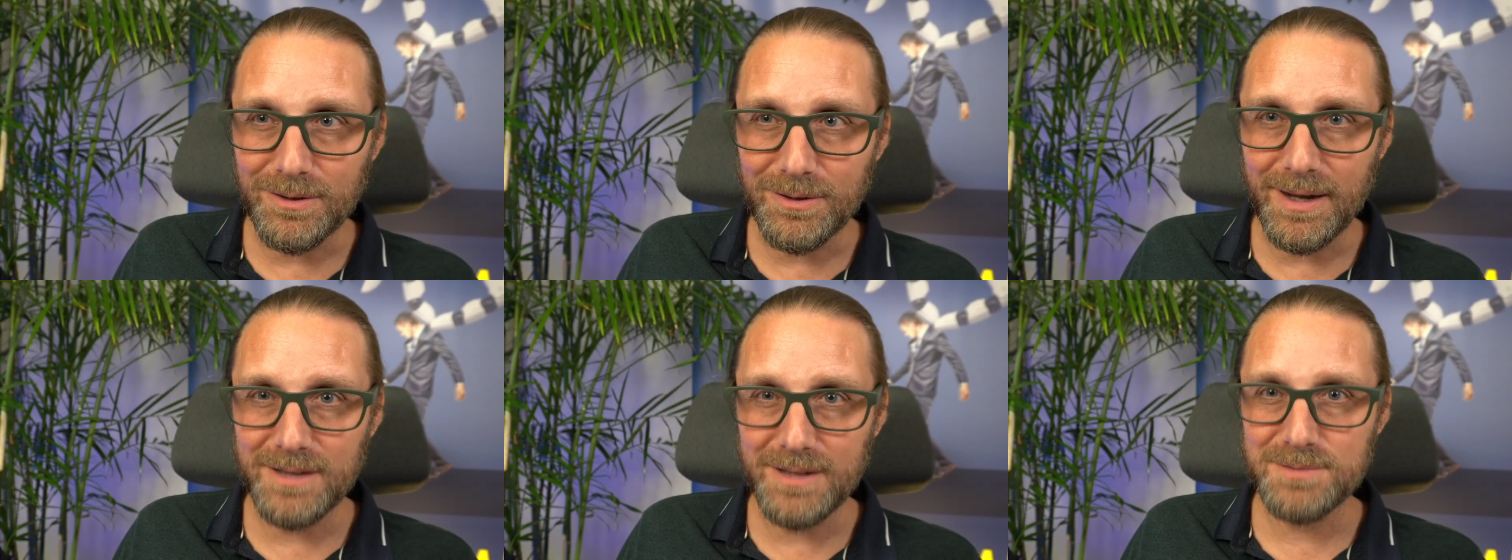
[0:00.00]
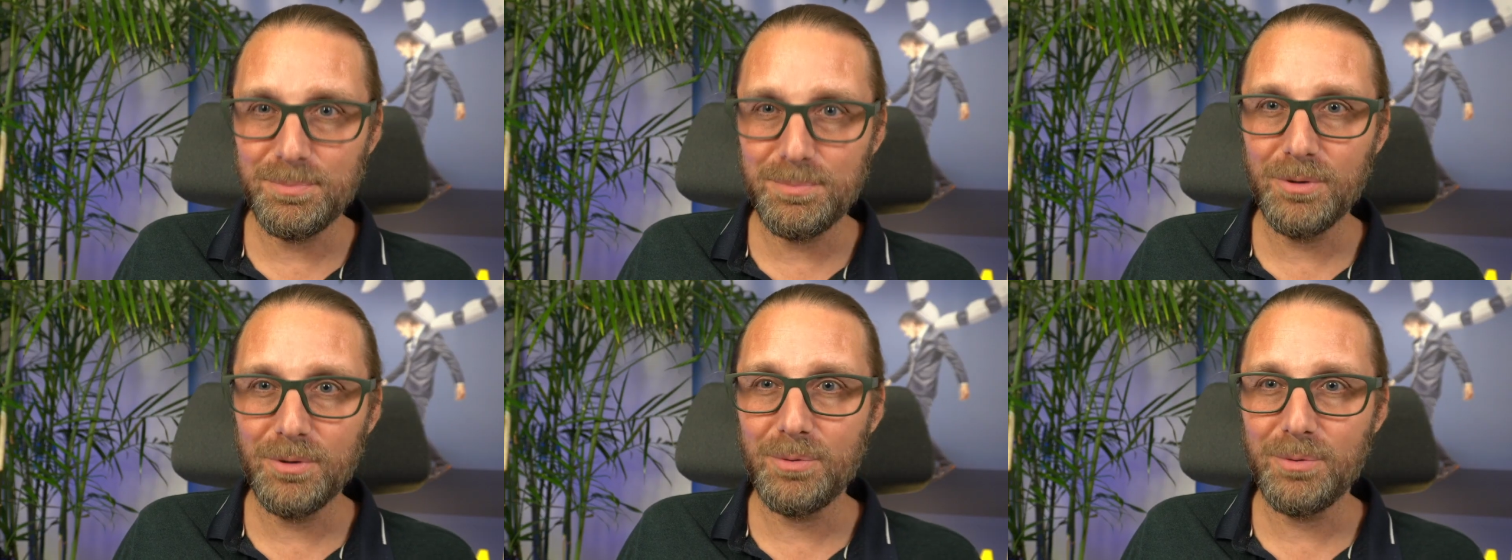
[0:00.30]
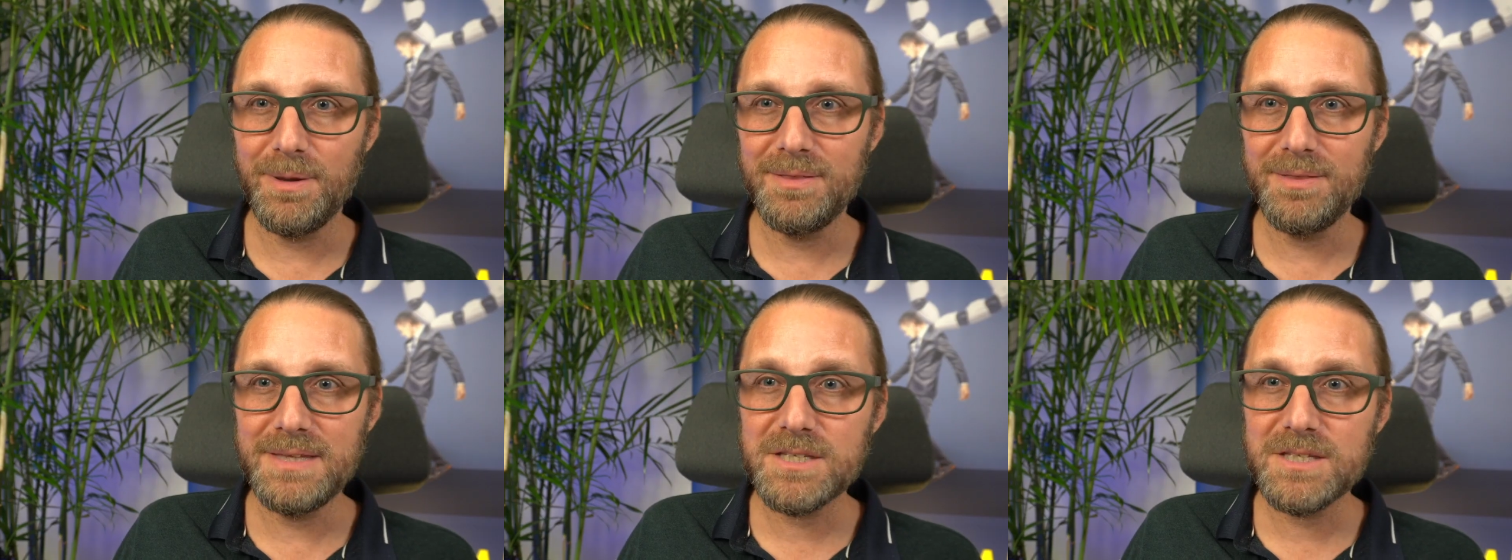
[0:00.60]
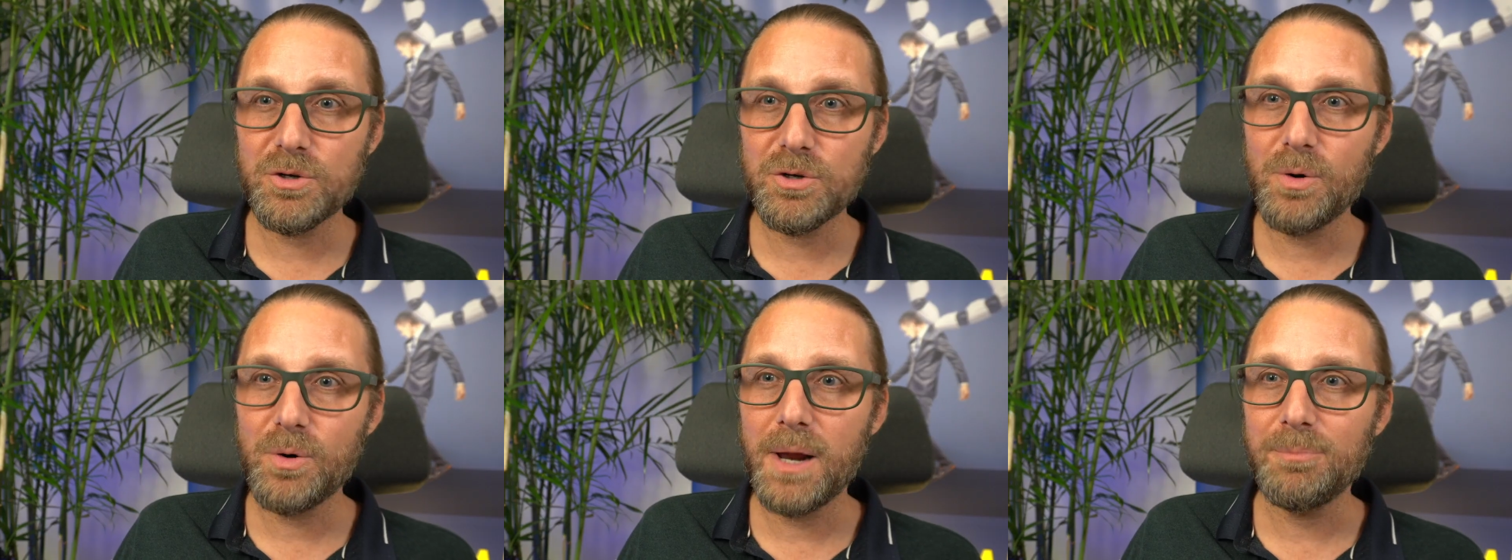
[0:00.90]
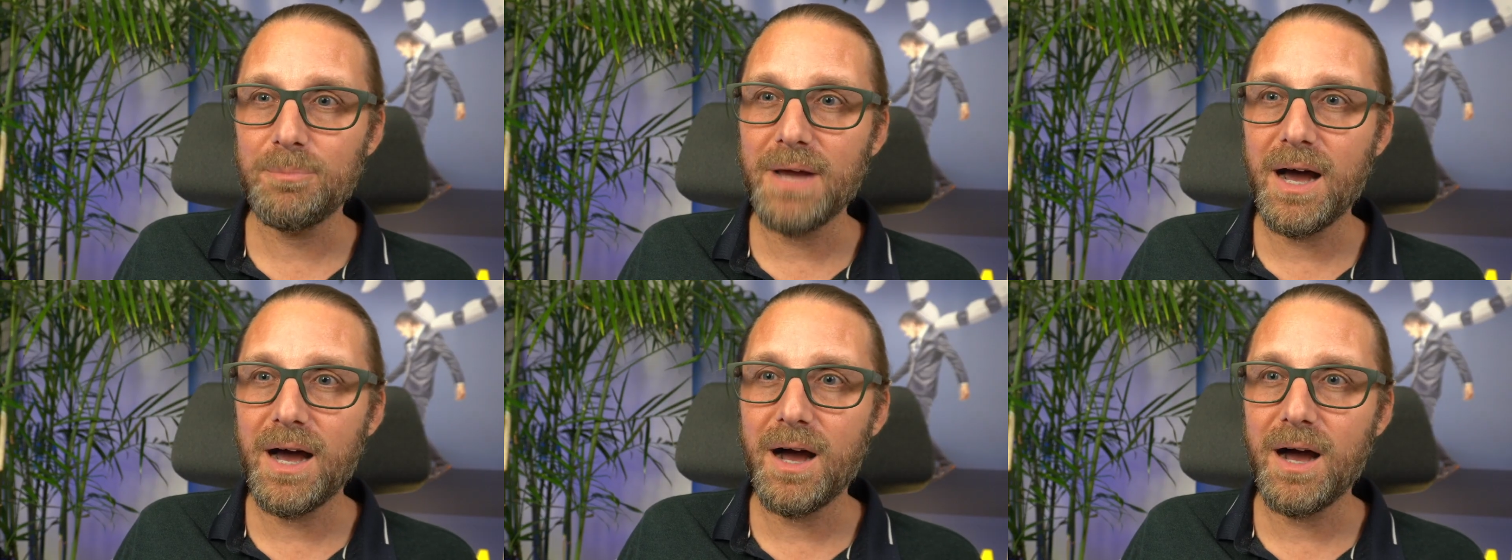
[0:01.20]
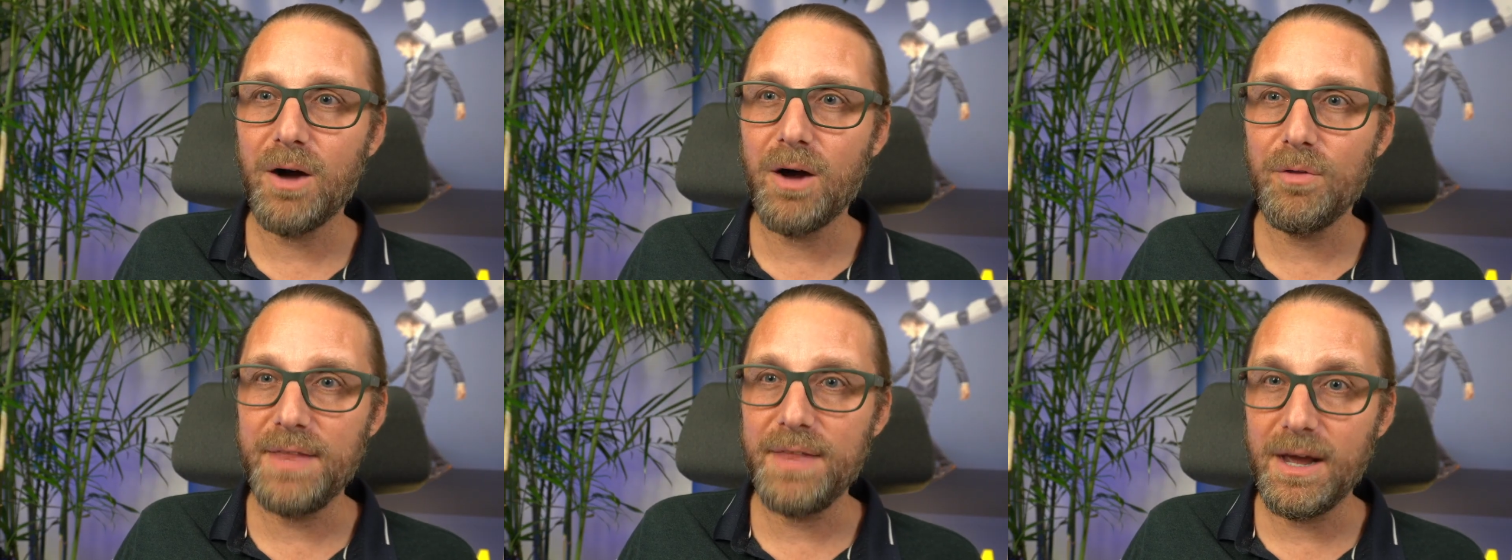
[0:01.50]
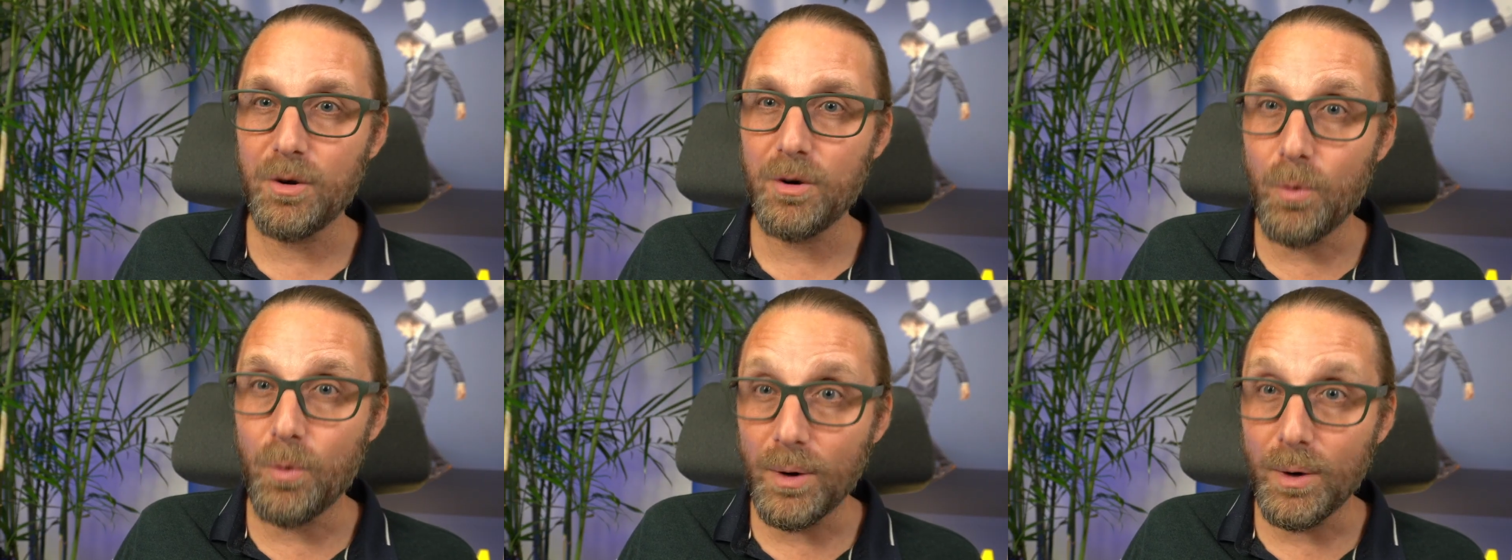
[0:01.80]
I spoke with described how their
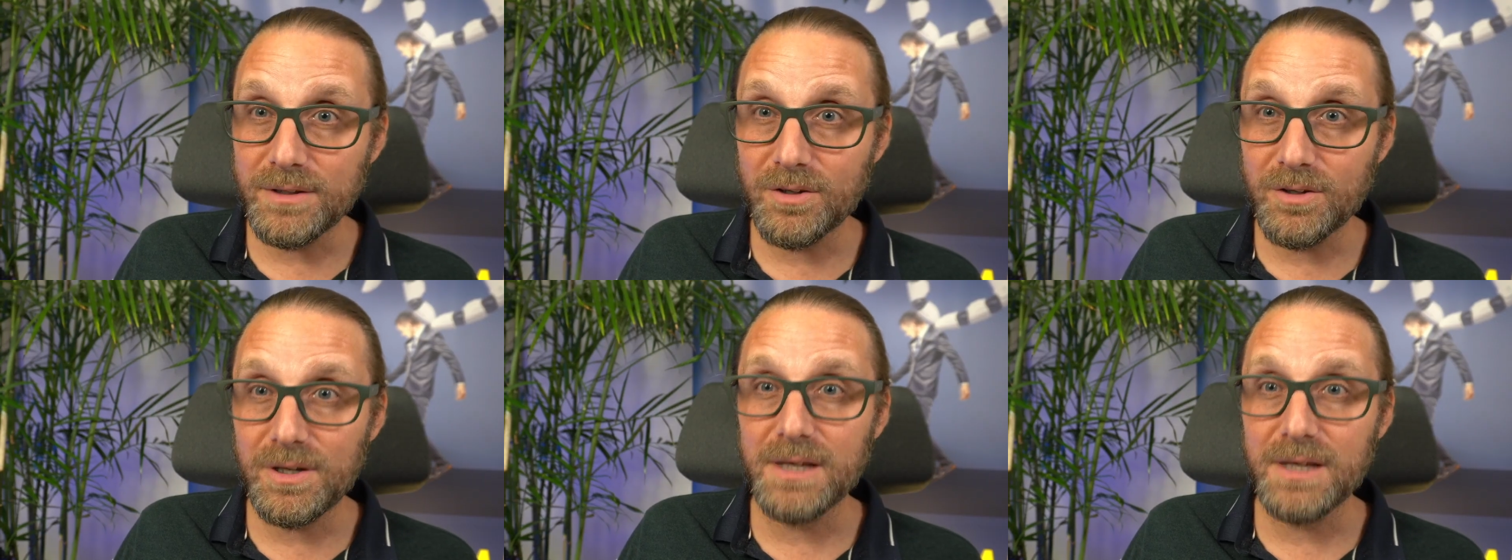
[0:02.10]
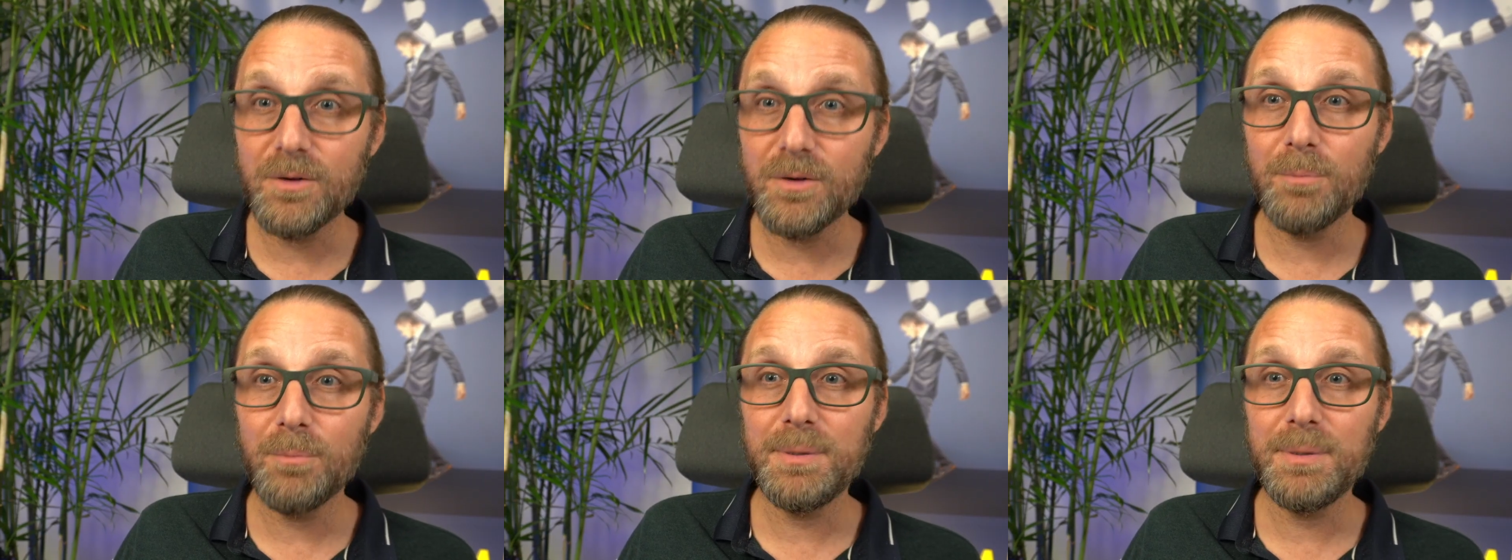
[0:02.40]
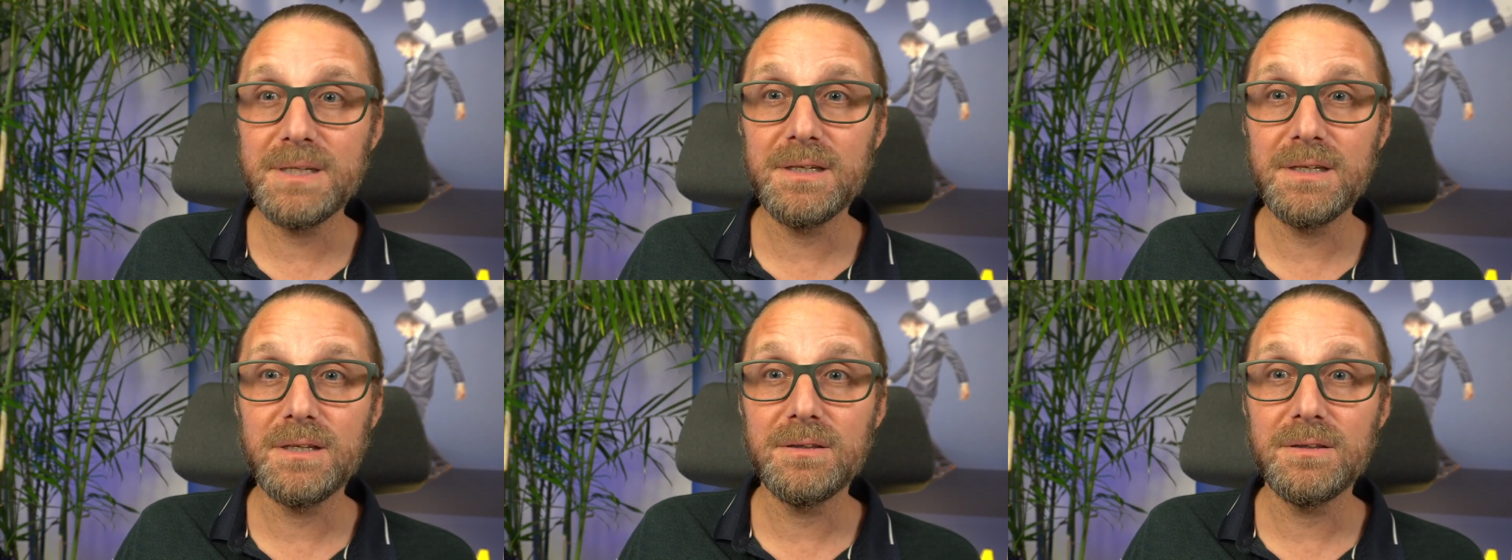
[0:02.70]
quarterly competitor